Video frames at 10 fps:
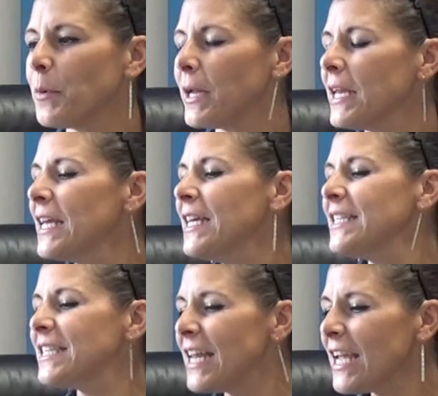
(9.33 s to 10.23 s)
but
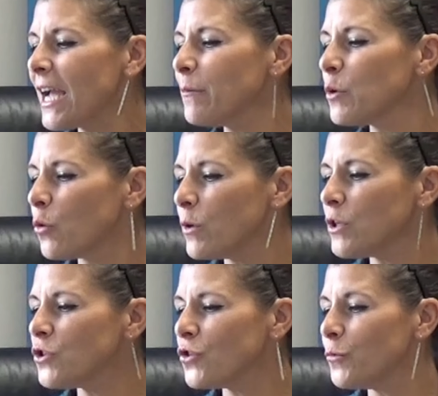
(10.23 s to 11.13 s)
today I'm
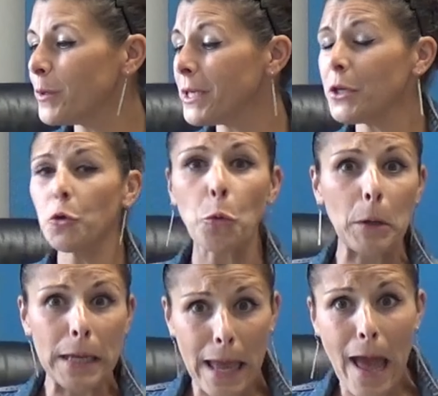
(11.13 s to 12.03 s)
going to be
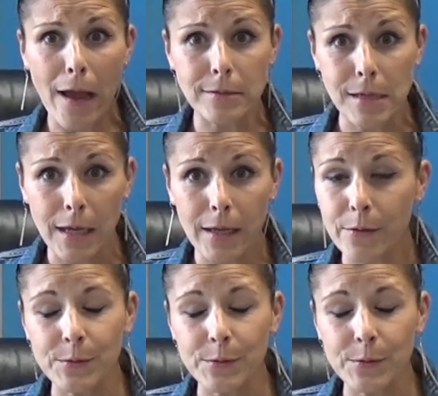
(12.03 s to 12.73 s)
reacting.